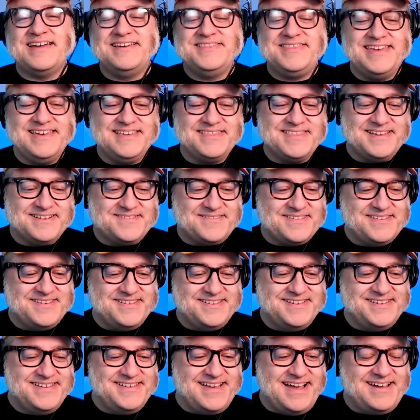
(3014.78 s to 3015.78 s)
I think that
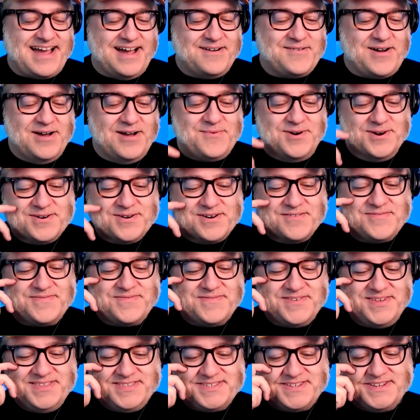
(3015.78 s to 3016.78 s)
the, I, I wonder if
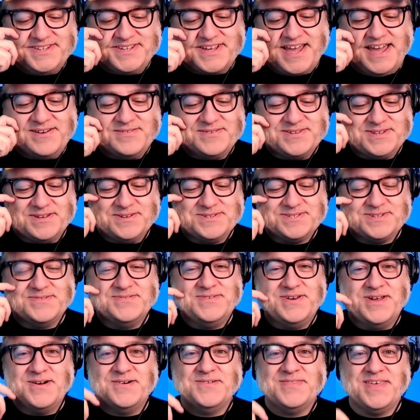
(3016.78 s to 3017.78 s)
these designers also
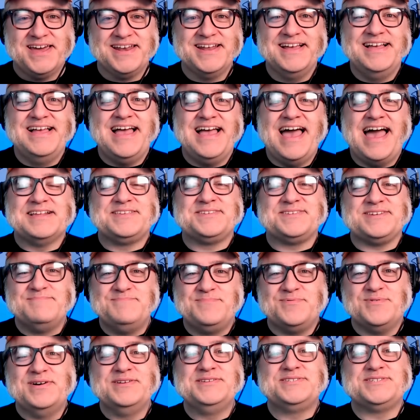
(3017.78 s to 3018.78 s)
know that at some
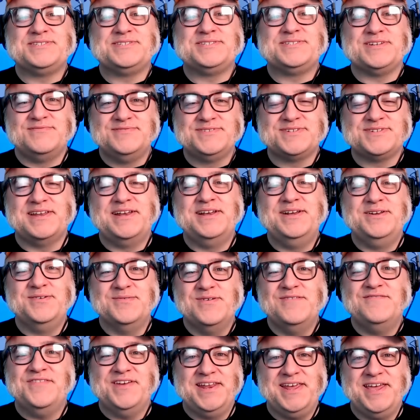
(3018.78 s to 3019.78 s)
point someone's going to do a
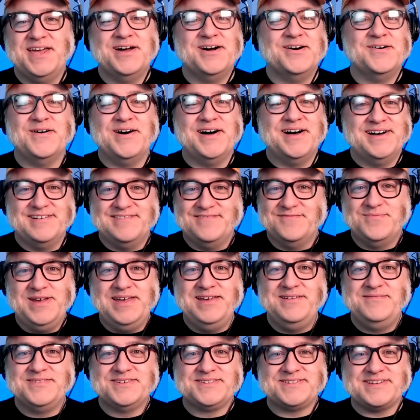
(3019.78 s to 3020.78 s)
video of
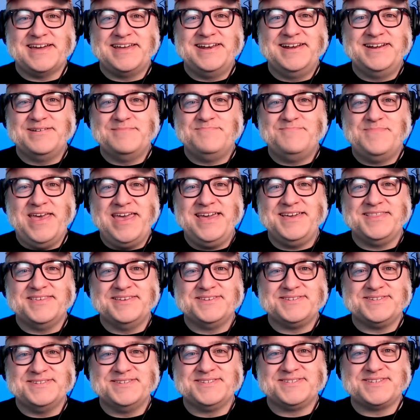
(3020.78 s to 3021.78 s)
we decided to bake
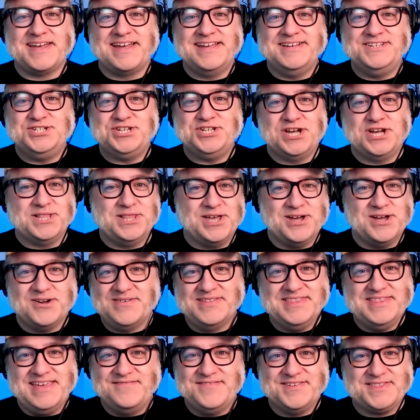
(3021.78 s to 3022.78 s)
this inside Jell-O
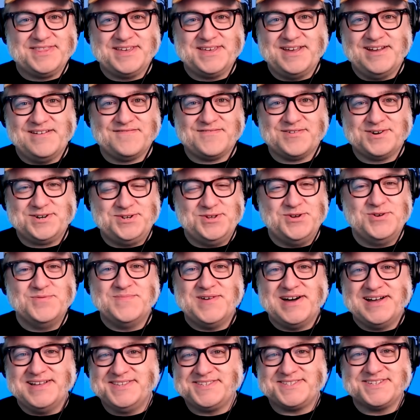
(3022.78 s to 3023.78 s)
and leave it there for two
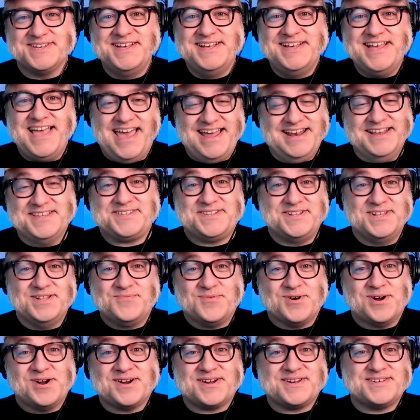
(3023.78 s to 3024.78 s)
months and it still
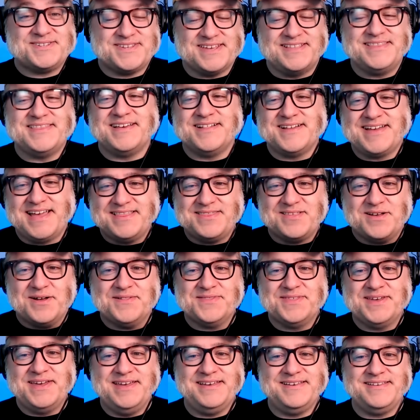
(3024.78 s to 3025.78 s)
works, and they'll get
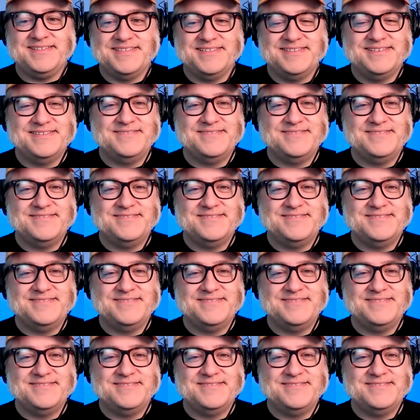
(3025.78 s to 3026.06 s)
all the